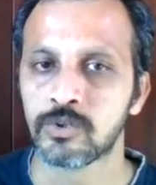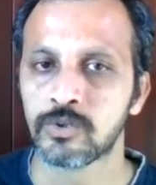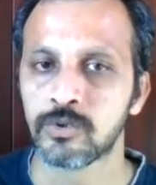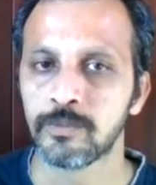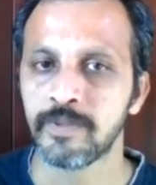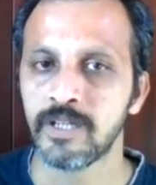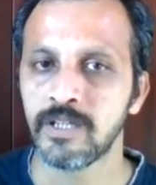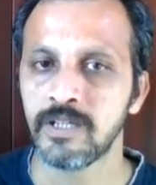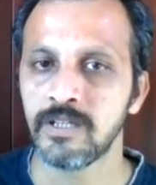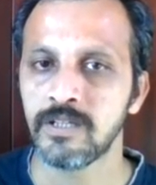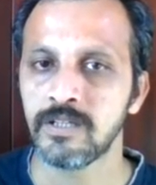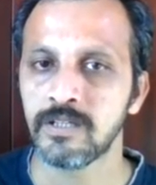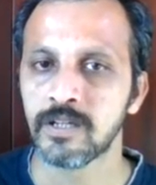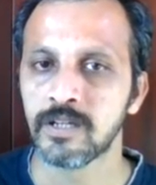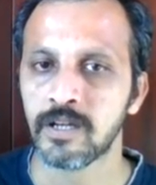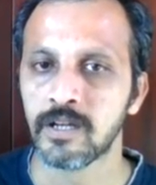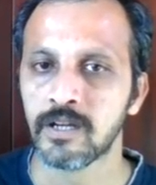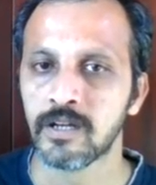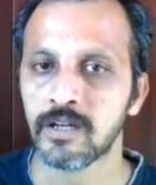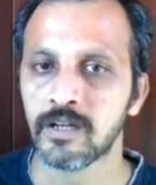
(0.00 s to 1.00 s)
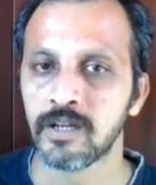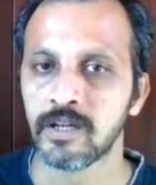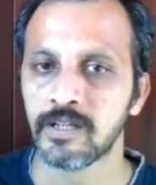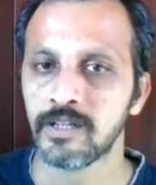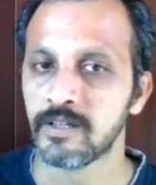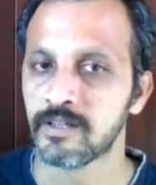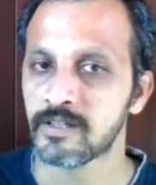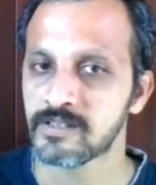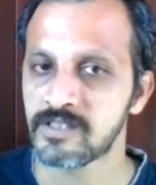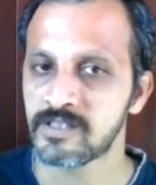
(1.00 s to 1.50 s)
to be an
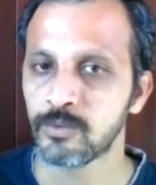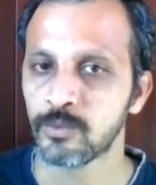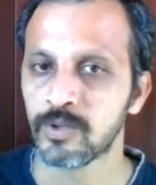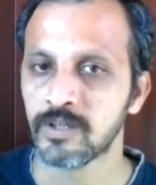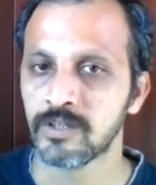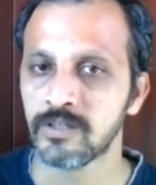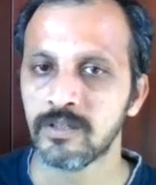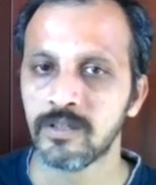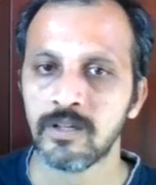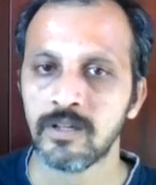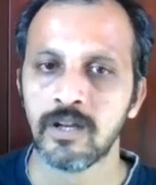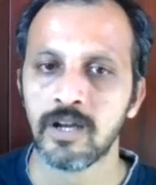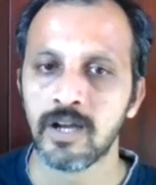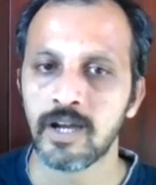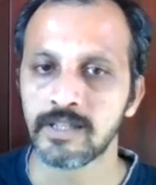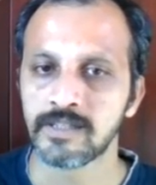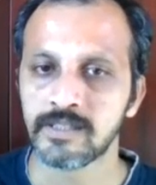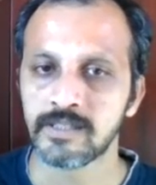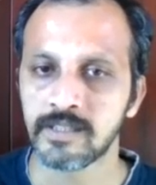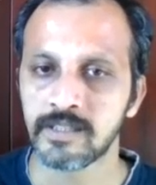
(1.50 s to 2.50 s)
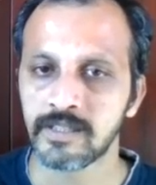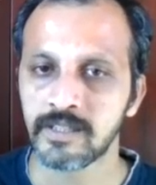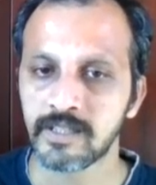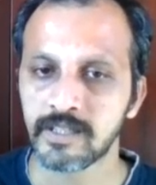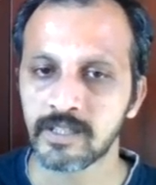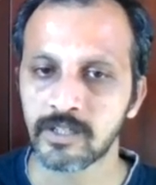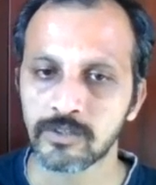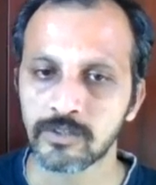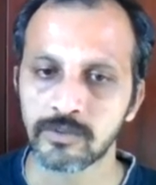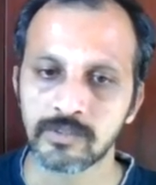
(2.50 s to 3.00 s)
interesting one, I think like he
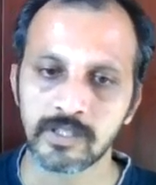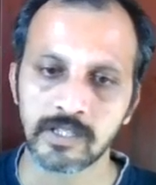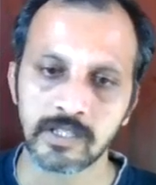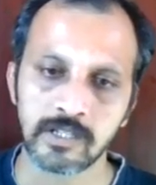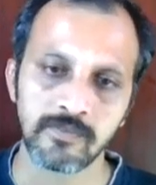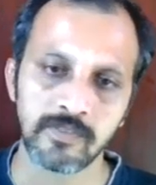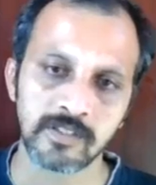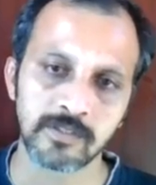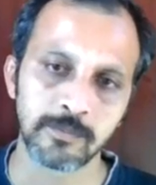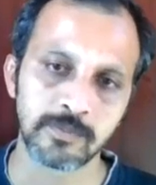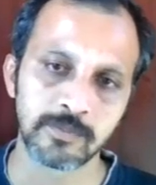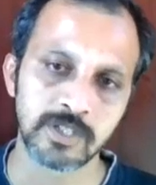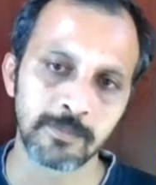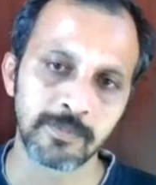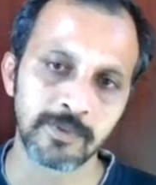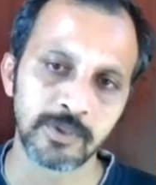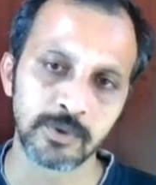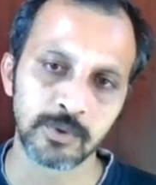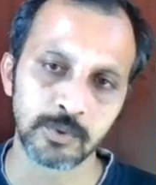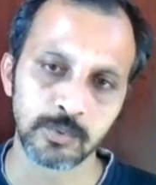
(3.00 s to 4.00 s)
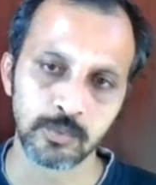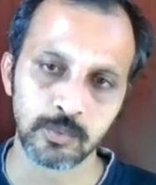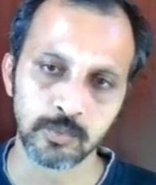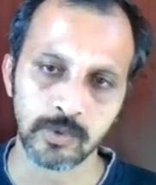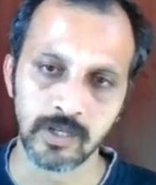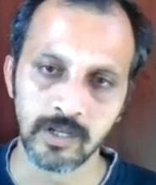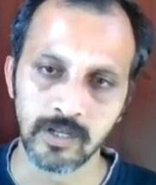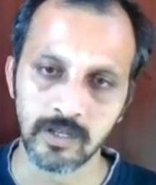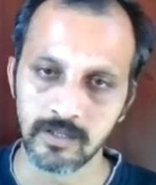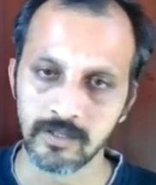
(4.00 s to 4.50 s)
can also sacrifice bishop into,
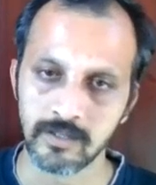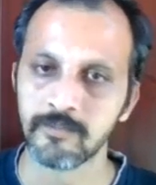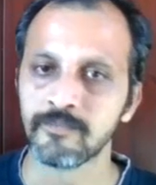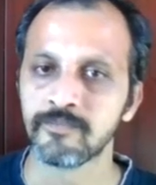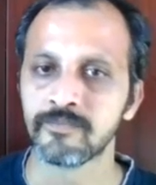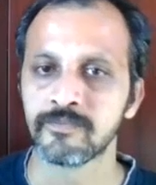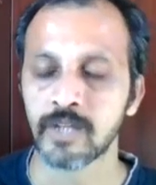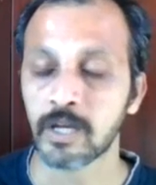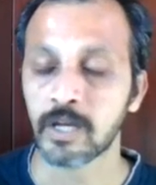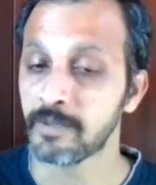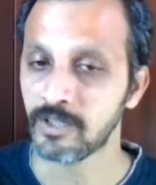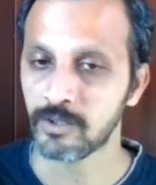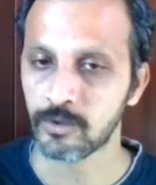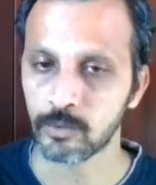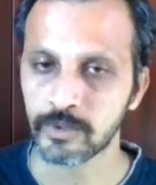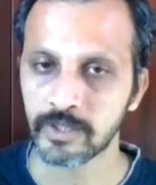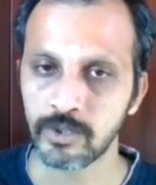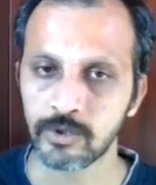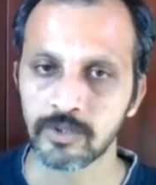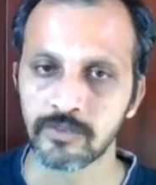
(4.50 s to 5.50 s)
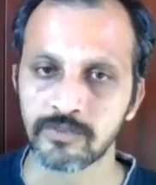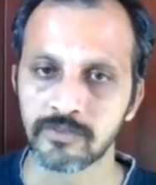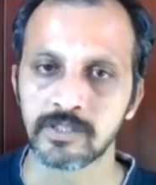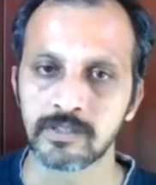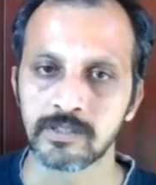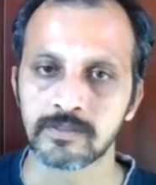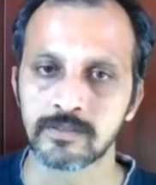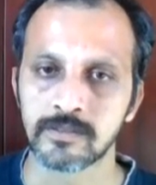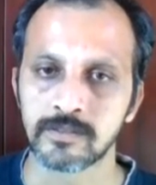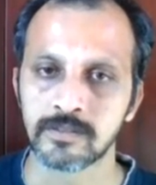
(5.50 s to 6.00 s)
I mean rook into
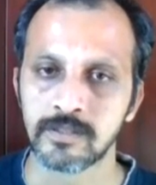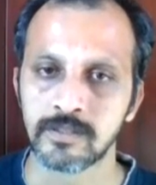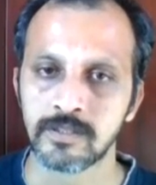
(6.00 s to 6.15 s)
f6.